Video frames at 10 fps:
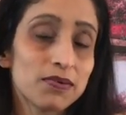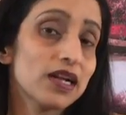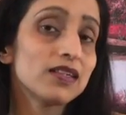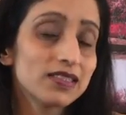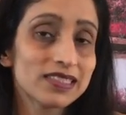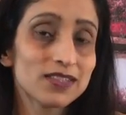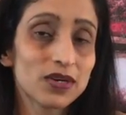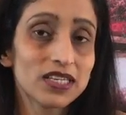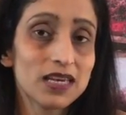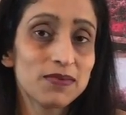but I'll
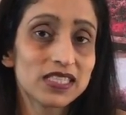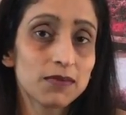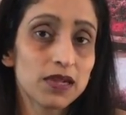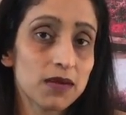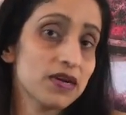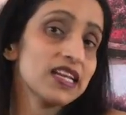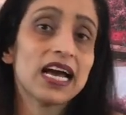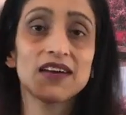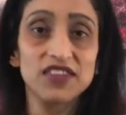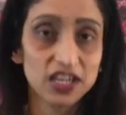try to keep it simple. I might
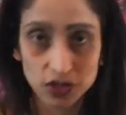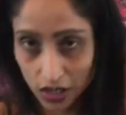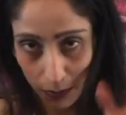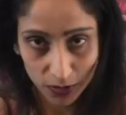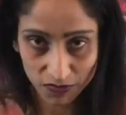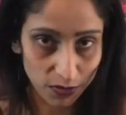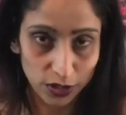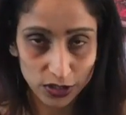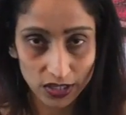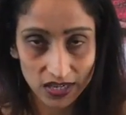have another couple of
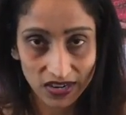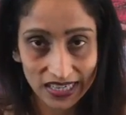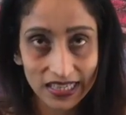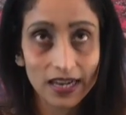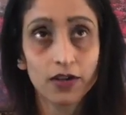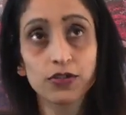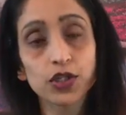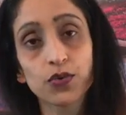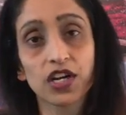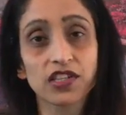parts in divide. And then I'll
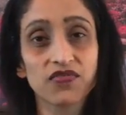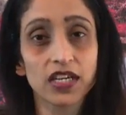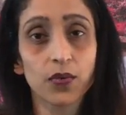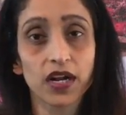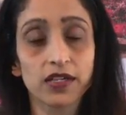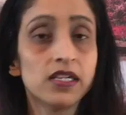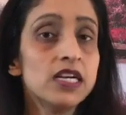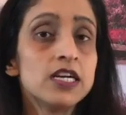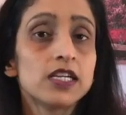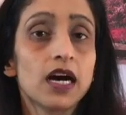also do another video where
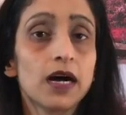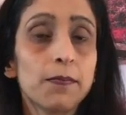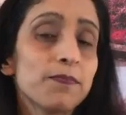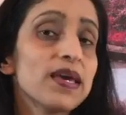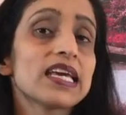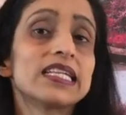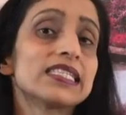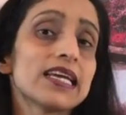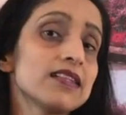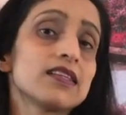I'll pick and
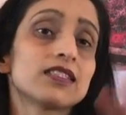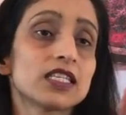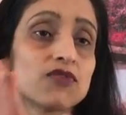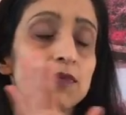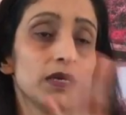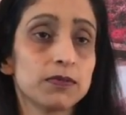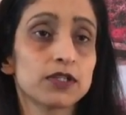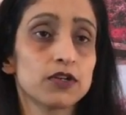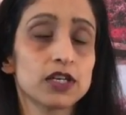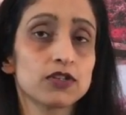say, this is for people
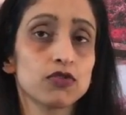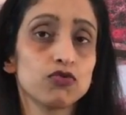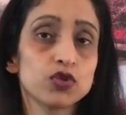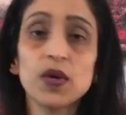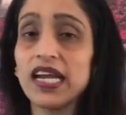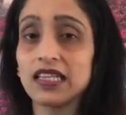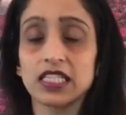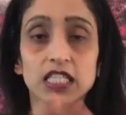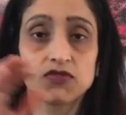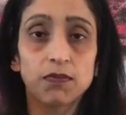looking to lose weight.
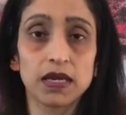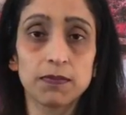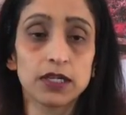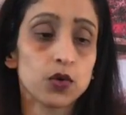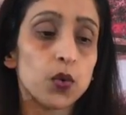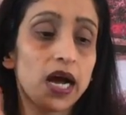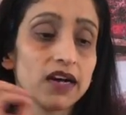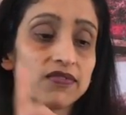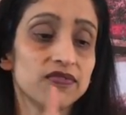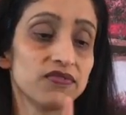This is for people who
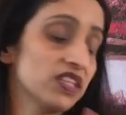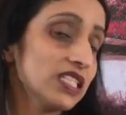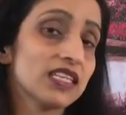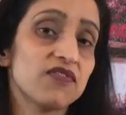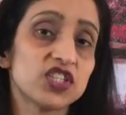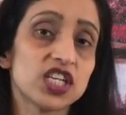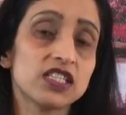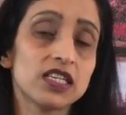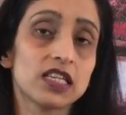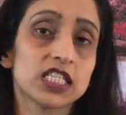have this
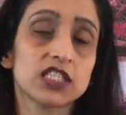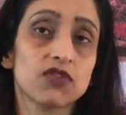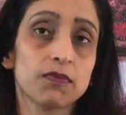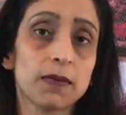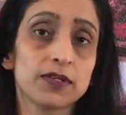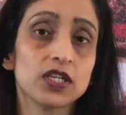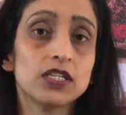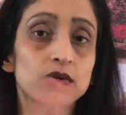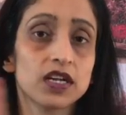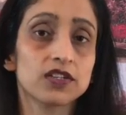deficiency. This is for people. So
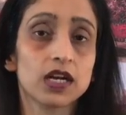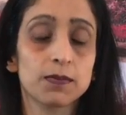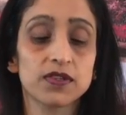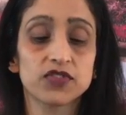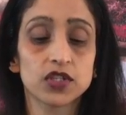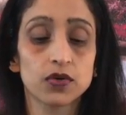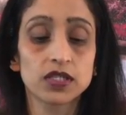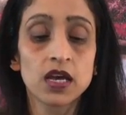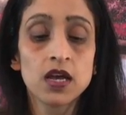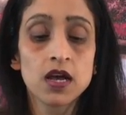I'll do another couple of
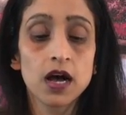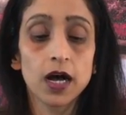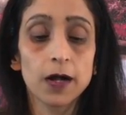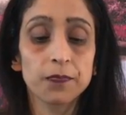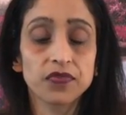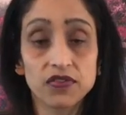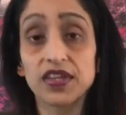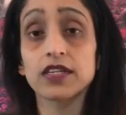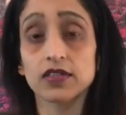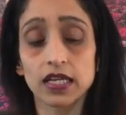videos
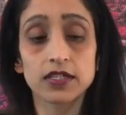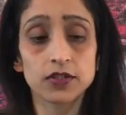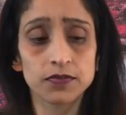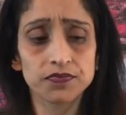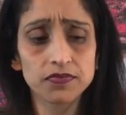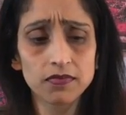on that too.